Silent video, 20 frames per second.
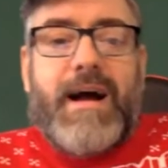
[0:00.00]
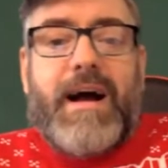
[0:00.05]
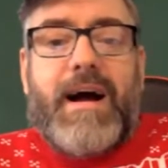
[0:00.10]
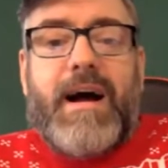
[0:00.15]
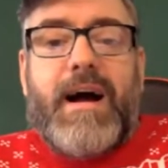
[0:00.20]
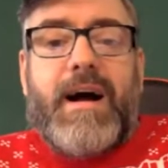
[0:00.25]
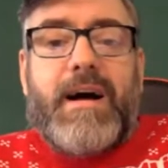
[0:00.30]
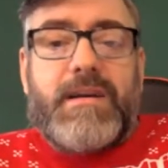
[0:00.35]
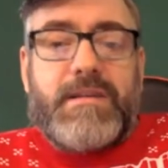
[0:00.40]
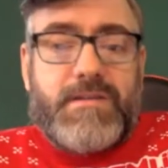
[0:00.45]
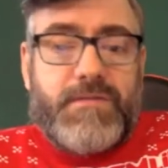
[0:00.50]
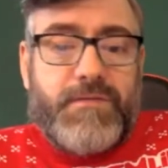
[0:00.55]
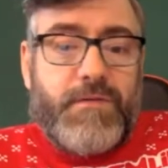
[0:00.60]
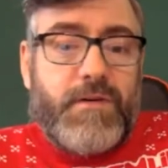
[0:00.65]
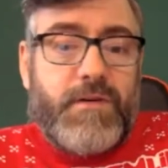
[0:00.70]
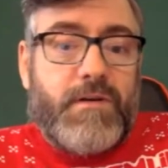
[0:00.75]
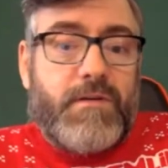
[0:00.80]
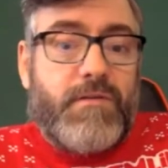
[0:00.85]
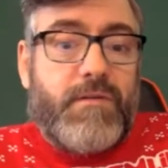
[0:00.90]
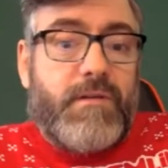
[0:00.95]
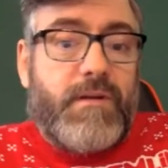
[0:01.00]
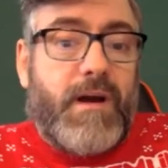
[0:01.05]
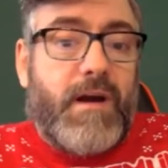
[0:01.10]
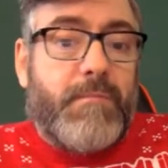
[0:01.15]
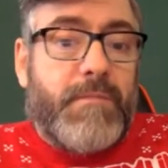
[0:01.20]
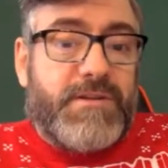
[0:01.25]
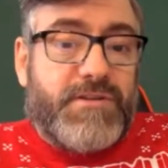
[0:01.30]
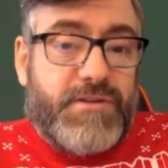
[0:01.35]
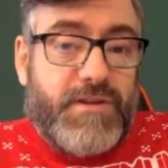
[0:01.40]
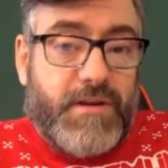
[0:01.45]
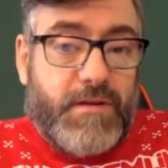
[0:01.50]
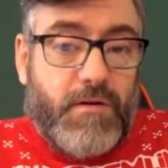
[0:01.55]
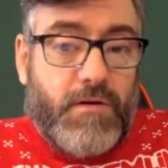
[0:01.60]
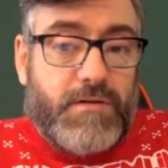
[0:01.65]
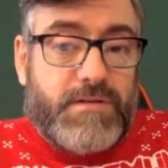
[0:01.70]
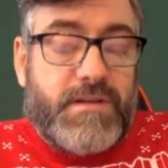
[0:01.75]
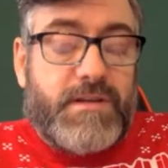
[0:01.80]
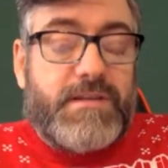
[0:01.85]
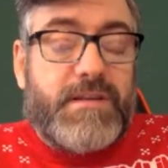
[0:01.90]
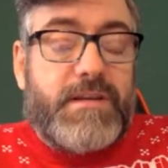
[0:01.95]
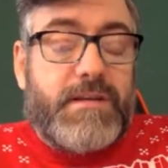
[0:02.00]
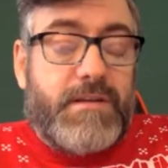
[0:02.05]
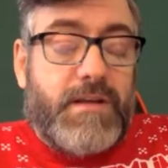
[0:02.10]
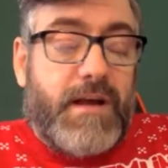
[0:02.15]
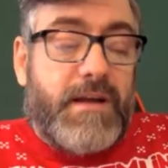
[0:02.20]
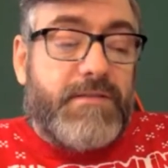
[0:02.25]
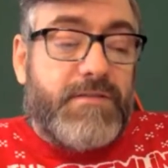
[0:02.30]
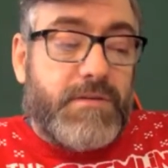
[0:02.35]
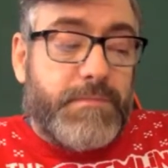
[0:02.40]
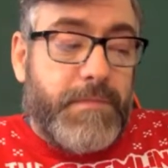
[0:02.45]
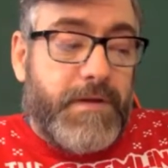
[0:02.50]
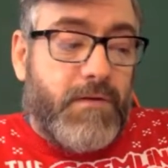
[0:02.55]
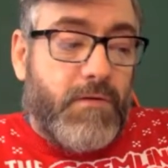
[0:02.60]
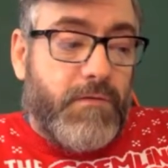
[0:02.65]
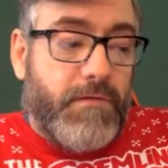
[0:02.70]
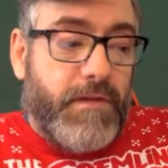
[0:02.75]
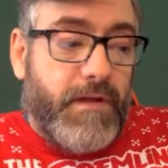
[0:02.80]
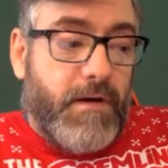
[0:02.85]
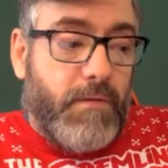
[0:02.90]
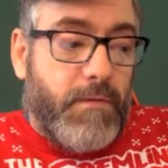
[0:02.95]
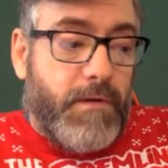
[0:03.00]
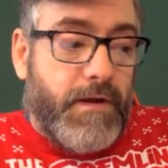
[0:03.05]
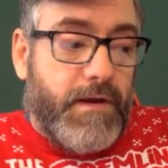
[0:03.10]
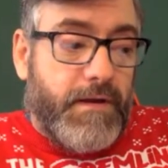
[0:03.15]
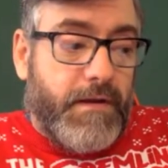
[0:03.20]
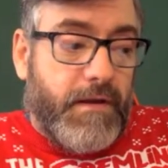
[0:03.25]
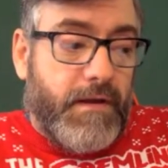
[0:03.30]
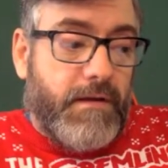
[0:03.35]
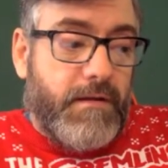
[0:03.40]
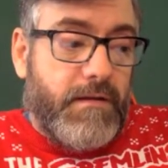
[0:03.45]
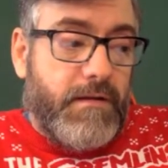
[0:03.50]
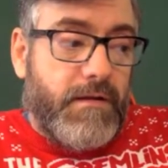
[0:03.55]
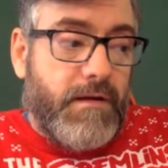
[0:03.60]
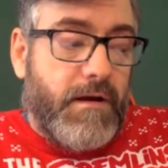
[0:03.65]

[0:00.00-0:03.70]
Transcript: As for how much did it cost, as I just been over that one, Anya,